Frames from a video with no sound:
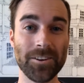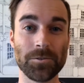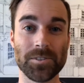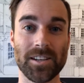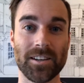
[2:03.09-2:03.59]

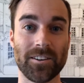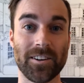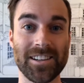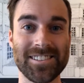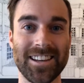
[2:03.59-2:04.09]
news
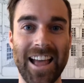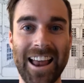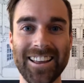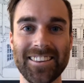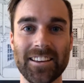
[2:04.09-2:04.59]
here is that
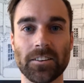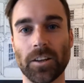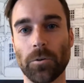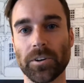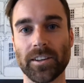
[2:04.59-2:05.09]
anything
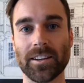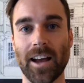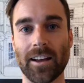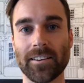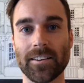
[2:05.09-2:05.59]
lower than
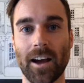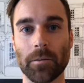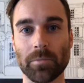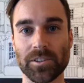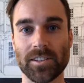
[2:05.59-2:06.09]

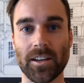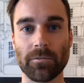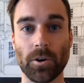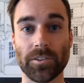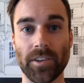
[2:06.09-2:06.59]
99%
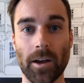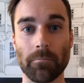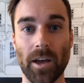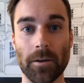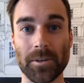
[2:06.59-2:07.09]
of on-time
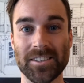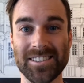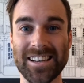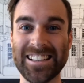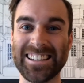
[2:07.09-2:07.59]

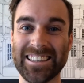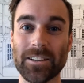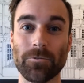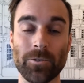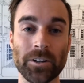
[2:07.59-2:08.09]
payments
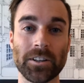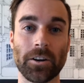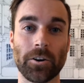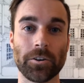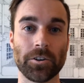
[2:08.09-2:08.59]
can really
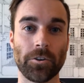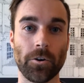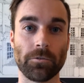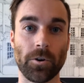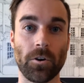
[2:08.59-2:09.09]
hurt your
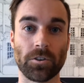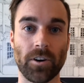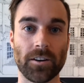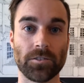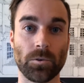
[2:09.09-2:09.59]
overall
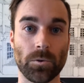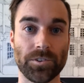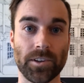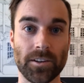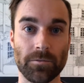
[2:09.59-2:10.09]
credit score
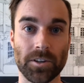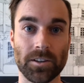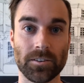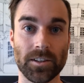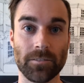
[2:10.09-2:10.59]

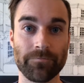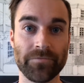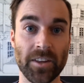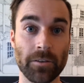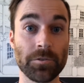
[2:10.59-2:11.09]
significantly.
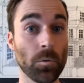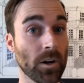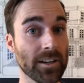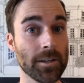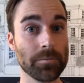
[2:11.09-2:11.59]
If you
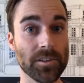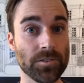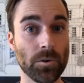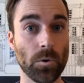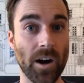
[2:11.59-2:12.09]
want to keep this
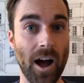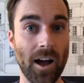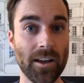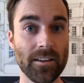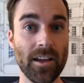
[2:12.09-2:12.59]
score
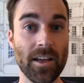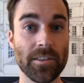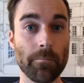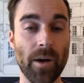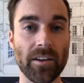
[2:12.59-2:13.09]
high,
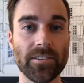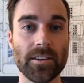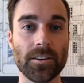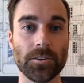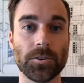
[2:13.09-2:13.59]
the best
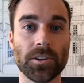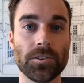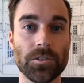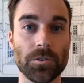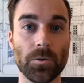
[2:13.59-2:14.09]
thing you can
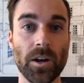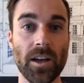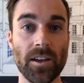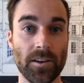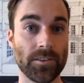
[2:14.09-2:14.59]
do
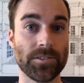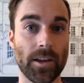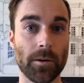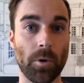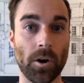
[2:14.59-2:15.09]
is
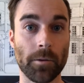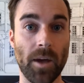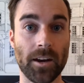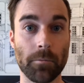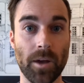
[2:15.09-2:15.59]
set up
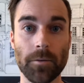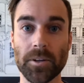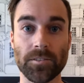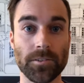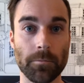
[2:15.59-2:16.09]
automatic
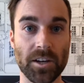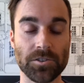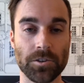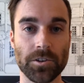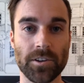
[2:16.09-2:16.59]
payments to make
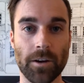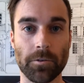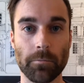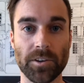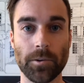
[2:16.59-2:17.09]
sure you
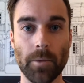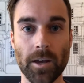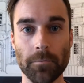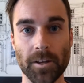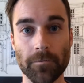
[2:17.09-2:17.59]
never miss a
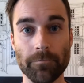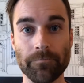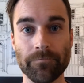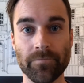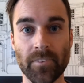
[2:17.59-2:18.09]
payment.
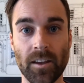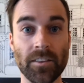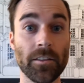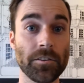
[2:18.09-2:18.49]
The